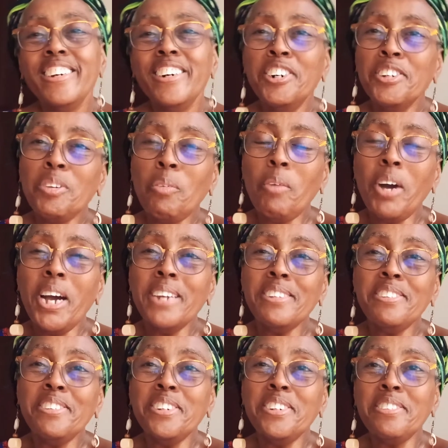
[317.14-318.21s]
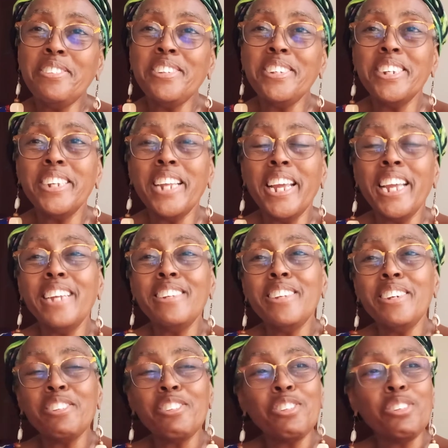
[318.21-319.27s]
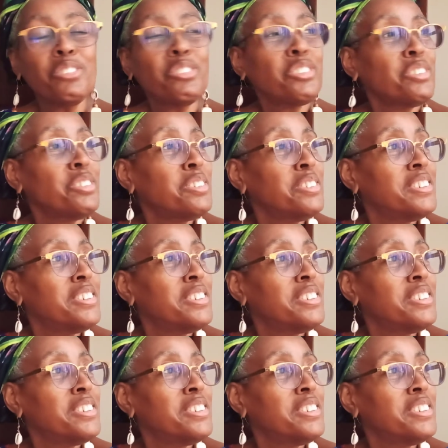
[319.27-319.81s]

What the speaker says: Otherwise, you're considered antisocial.